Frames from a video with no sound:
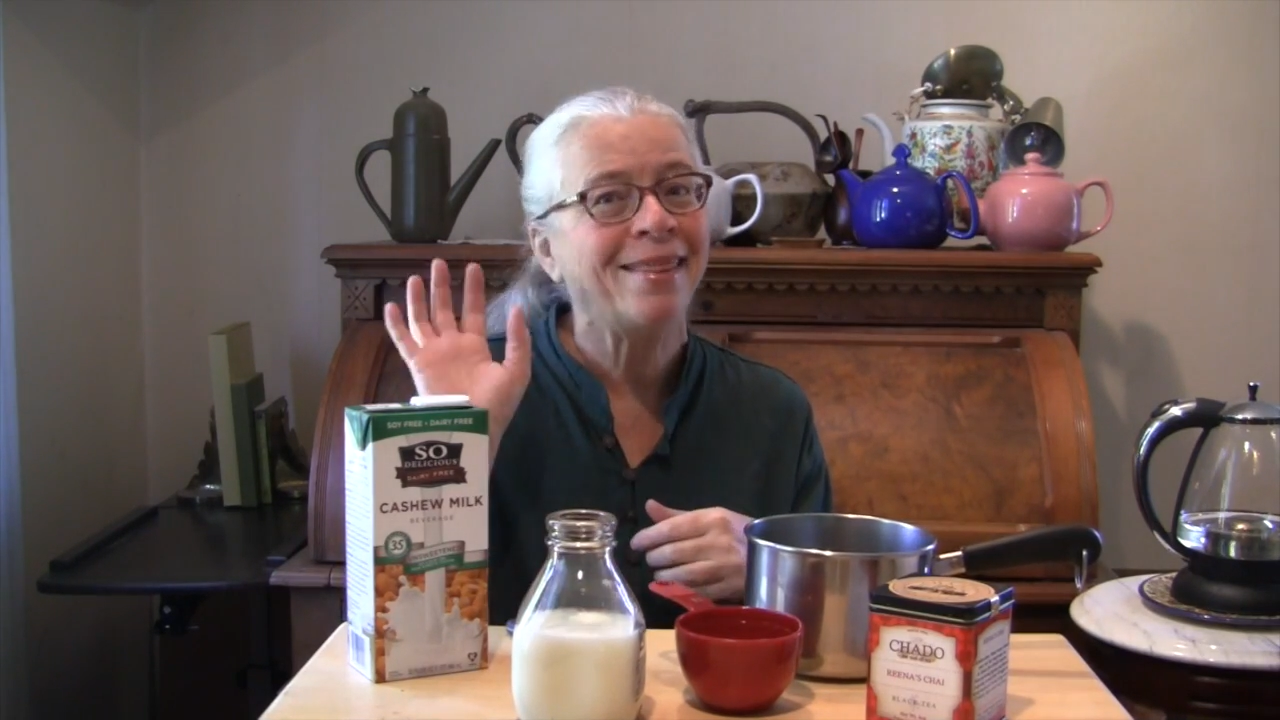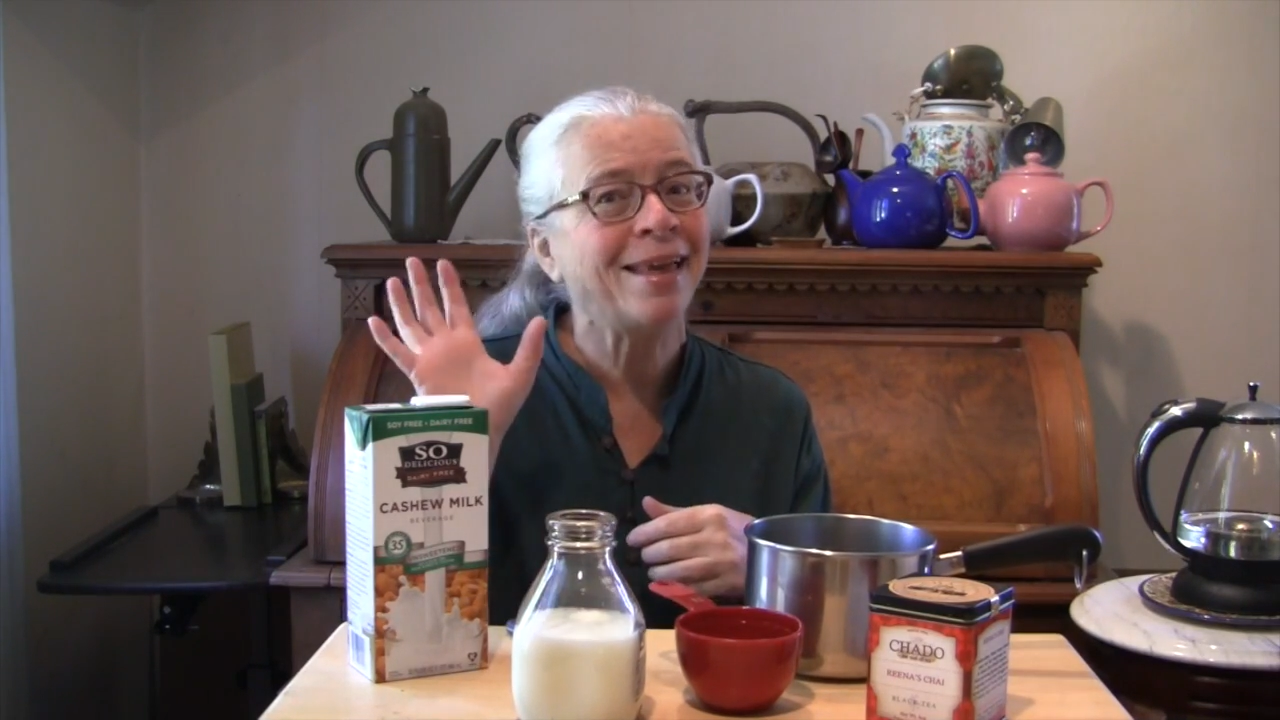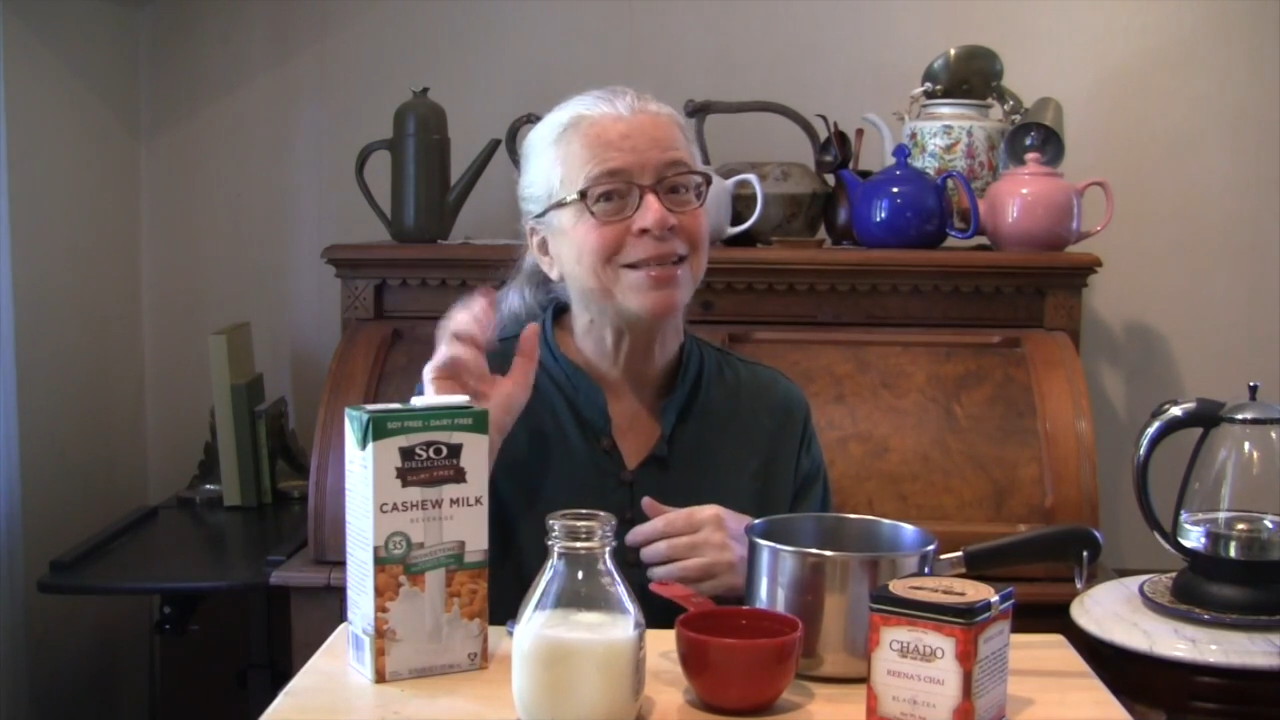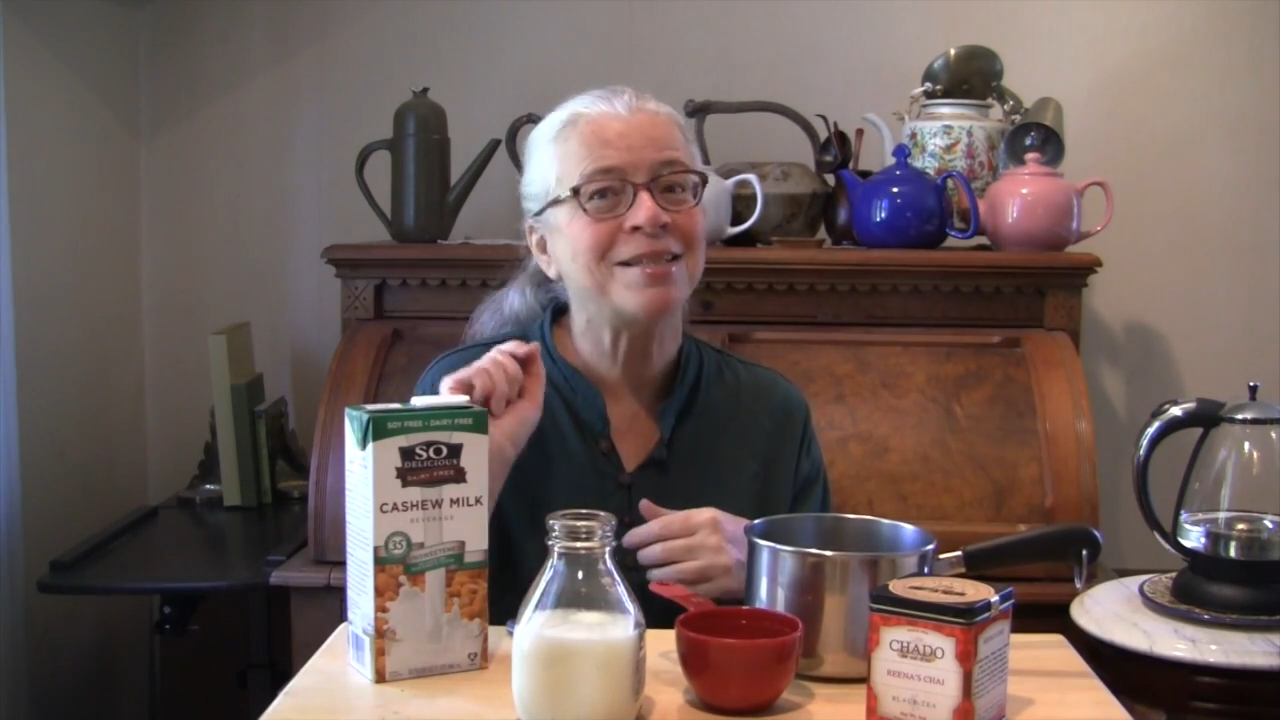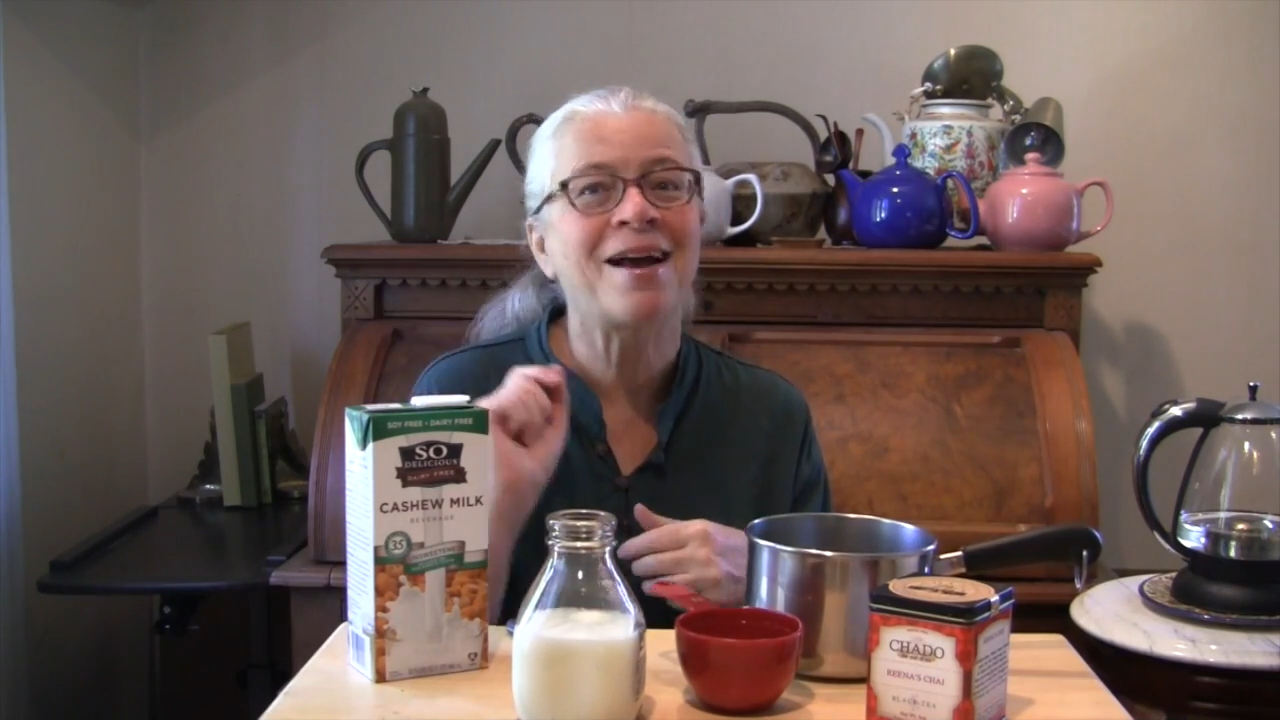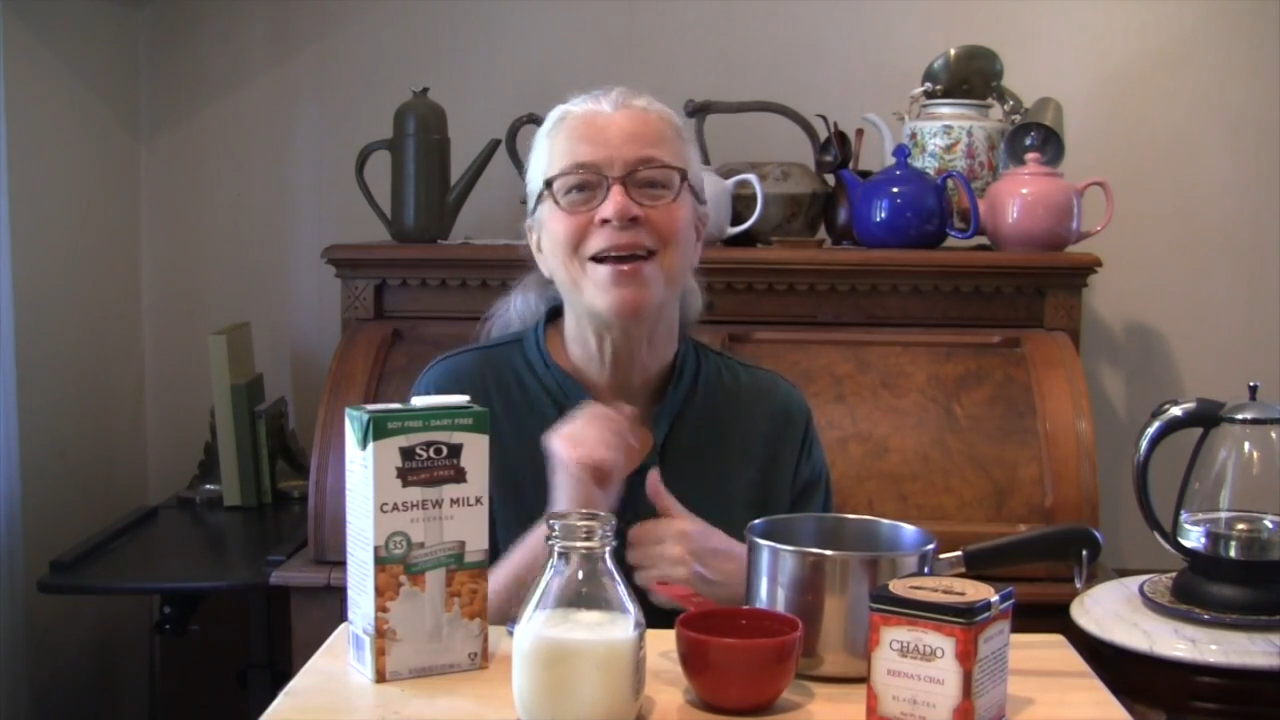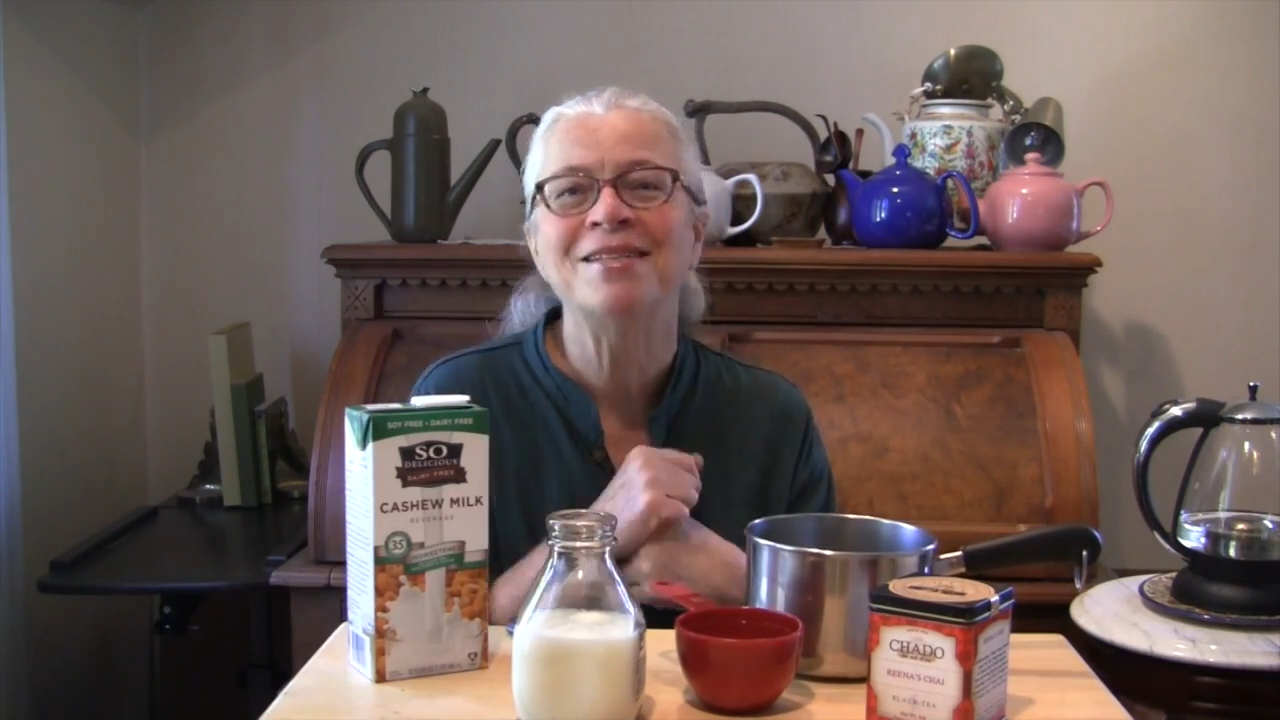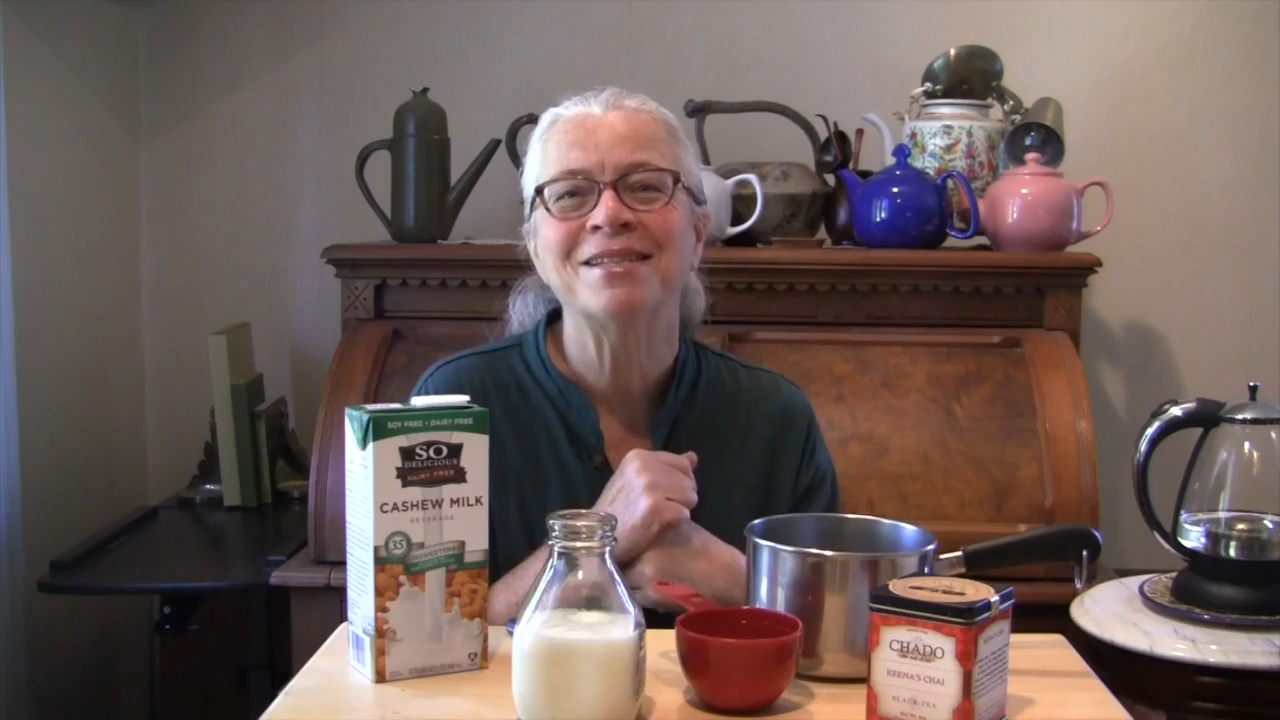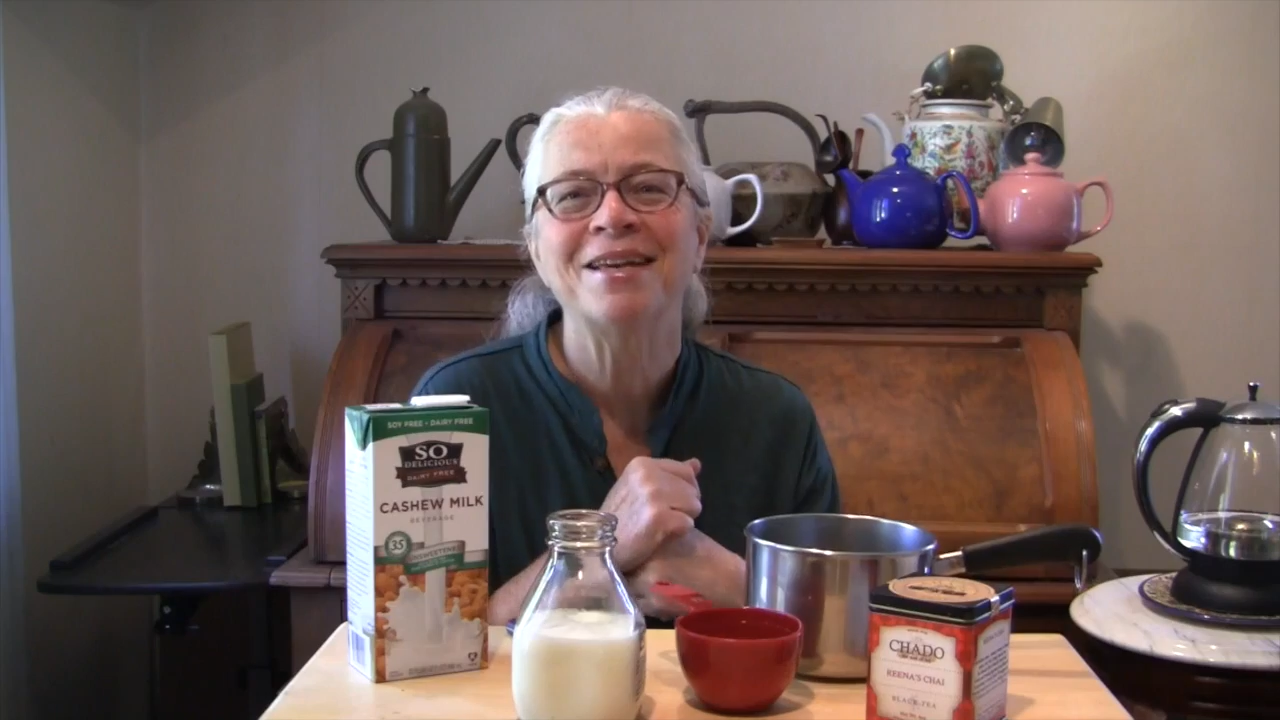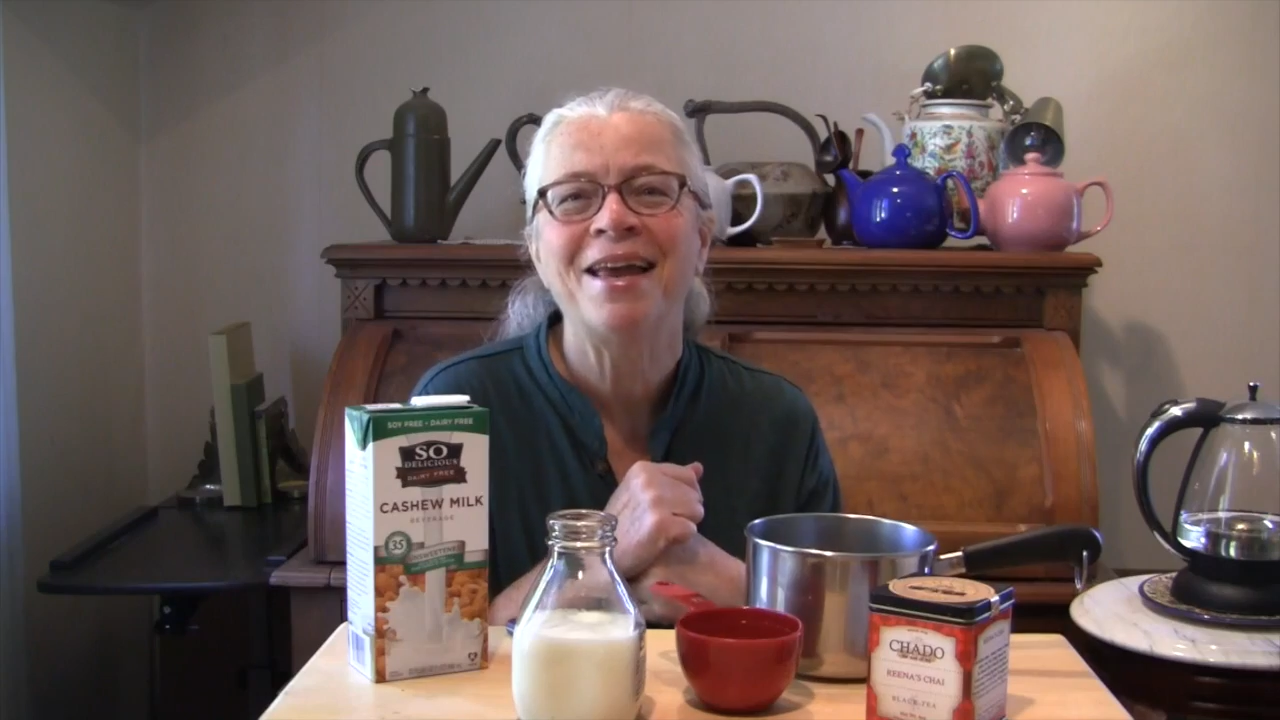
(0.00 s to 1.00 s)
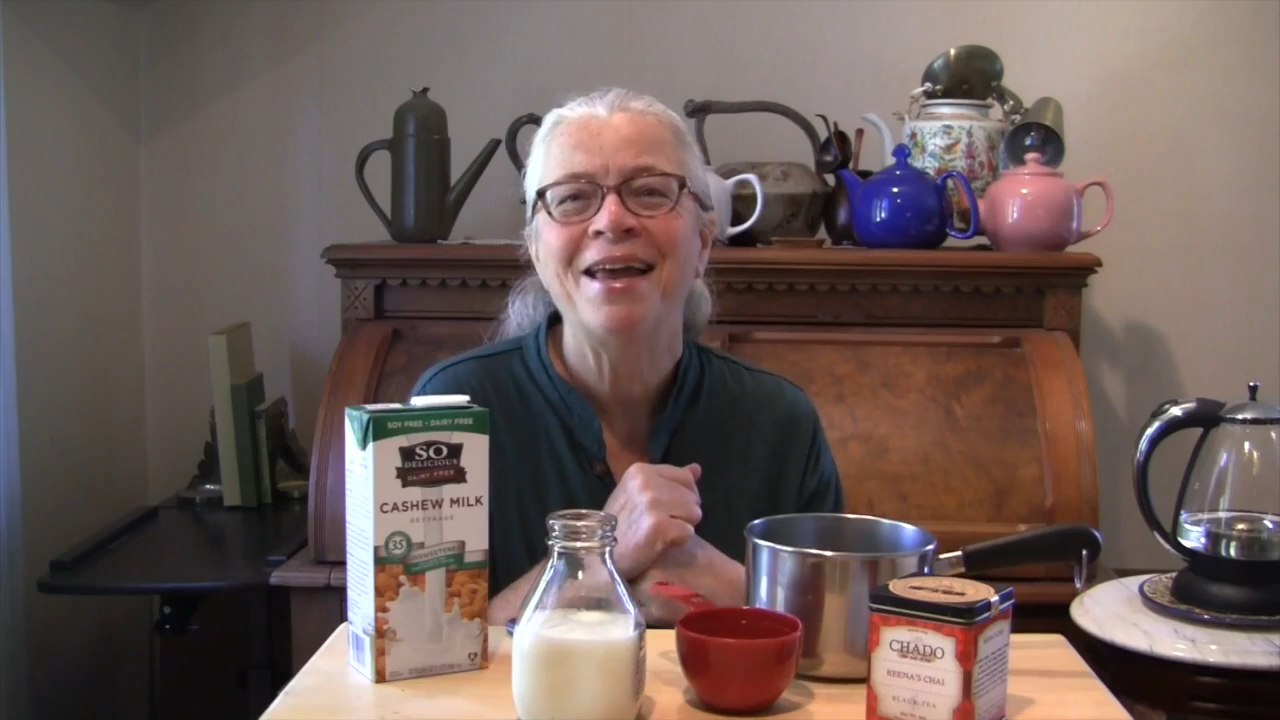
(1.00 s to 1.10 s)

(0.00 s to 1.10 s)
Thanks, guys.